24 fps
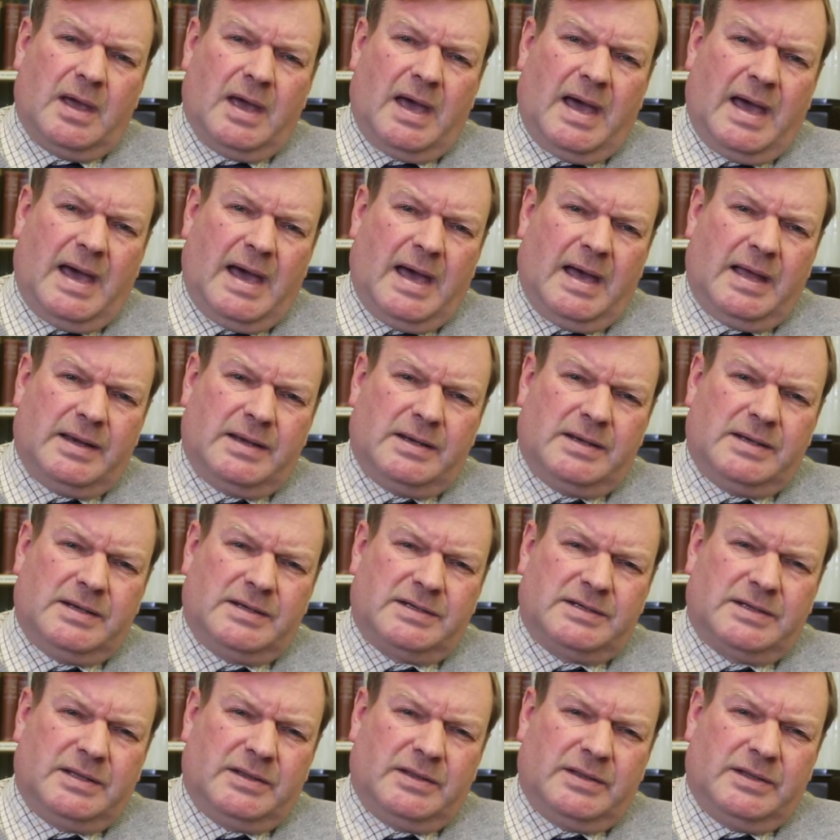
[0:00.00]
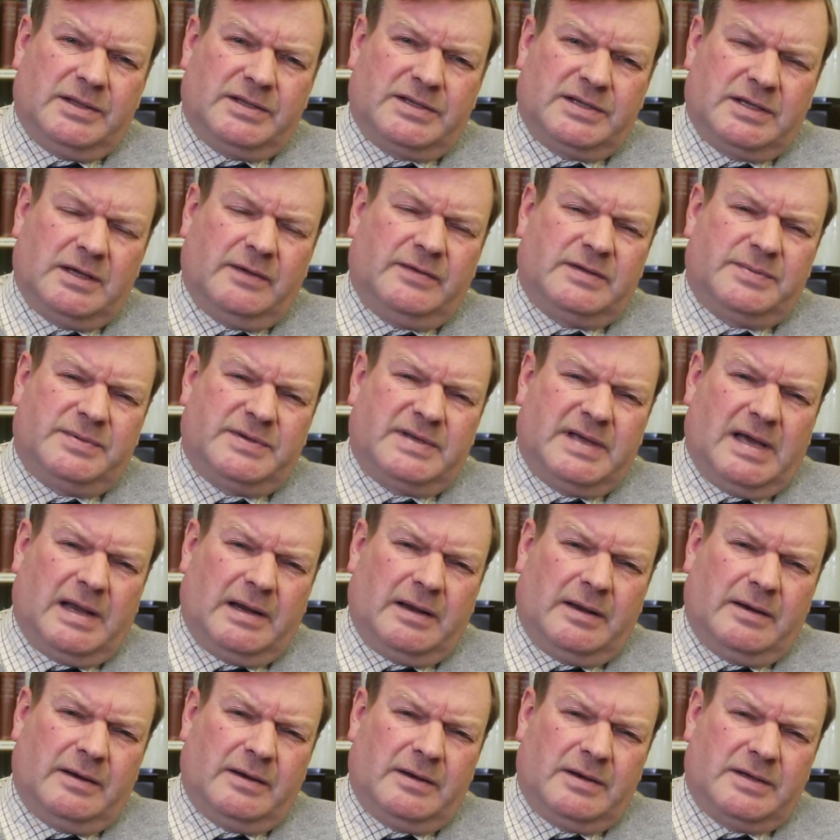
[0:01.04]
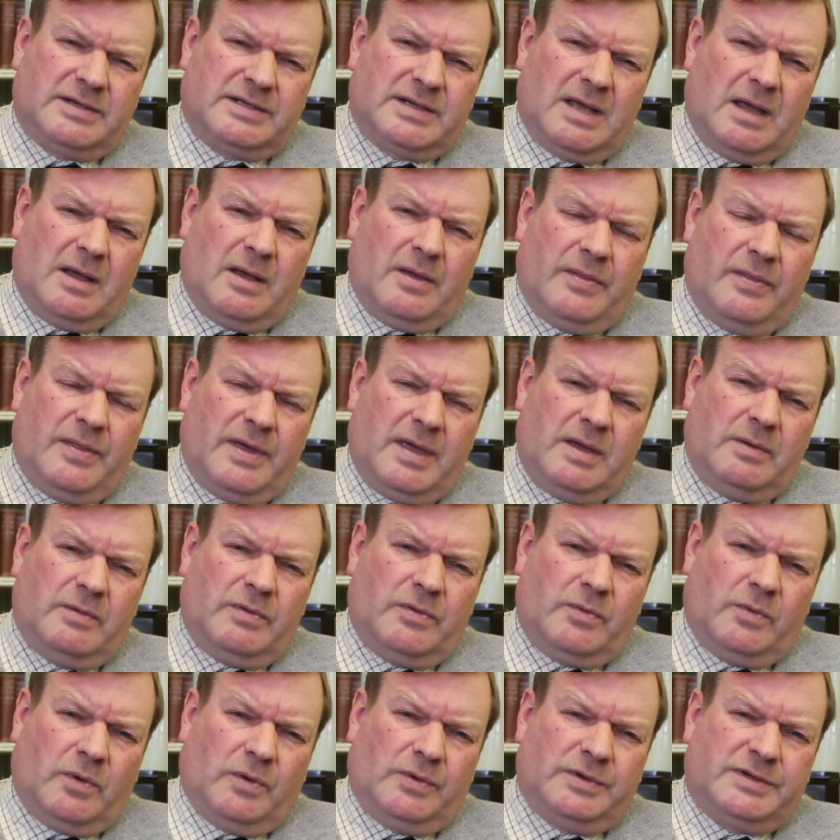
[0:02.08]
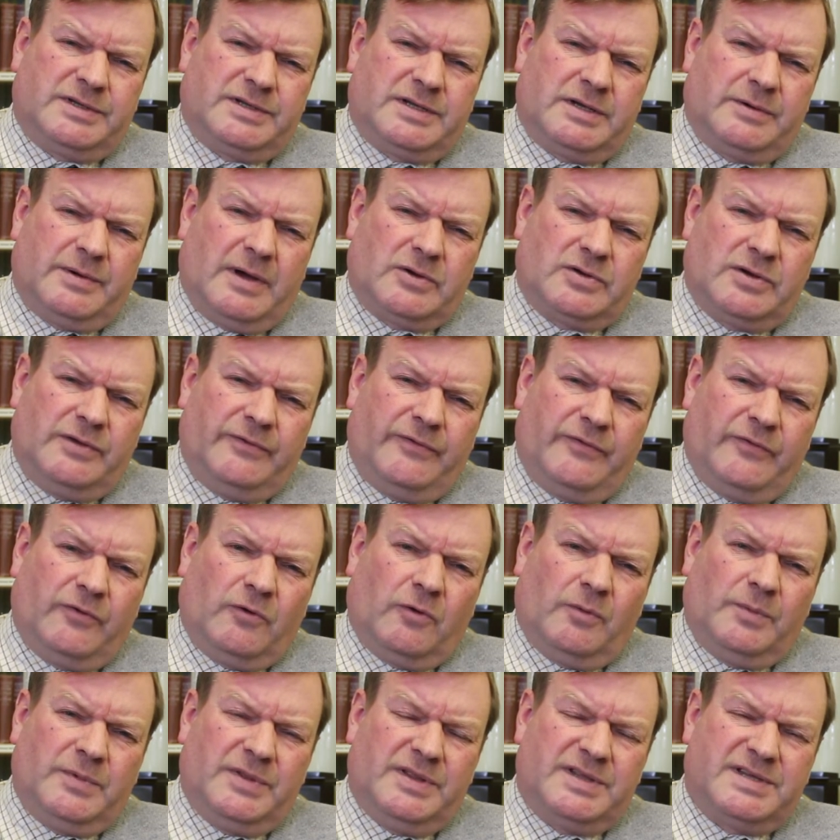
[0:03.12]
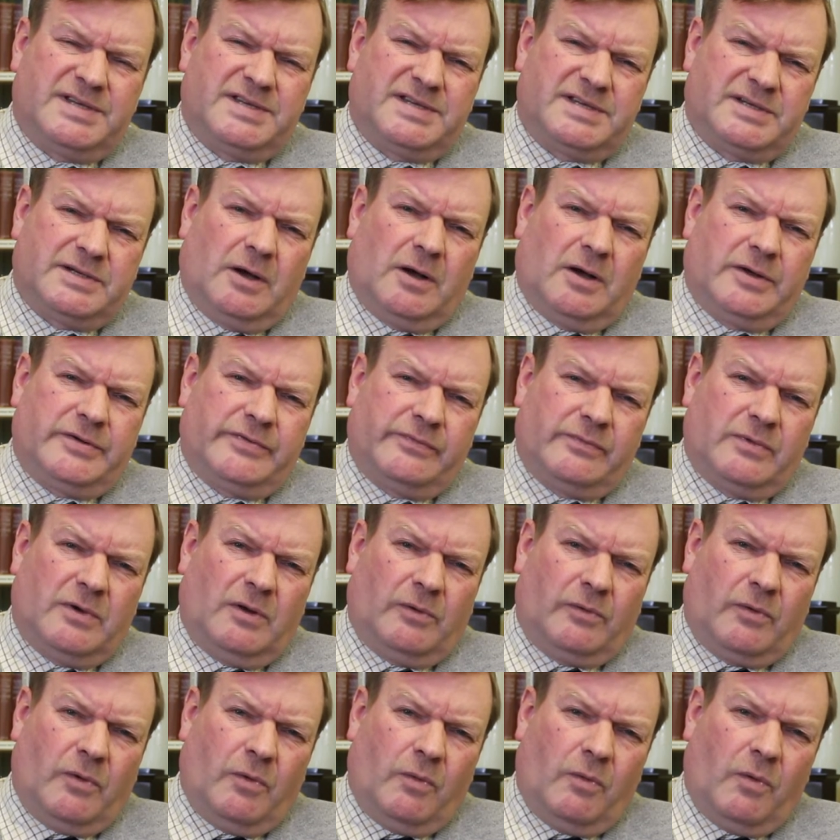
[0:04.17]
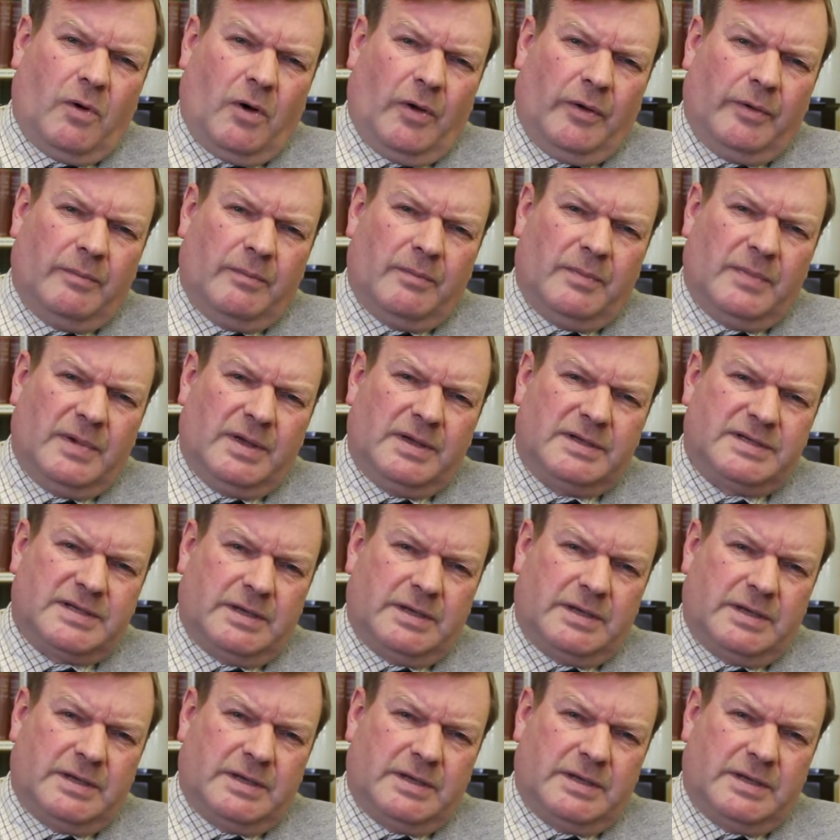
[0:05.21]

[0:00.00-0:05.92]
And the service battalions, they were the ones who actually formed at the start of World War I.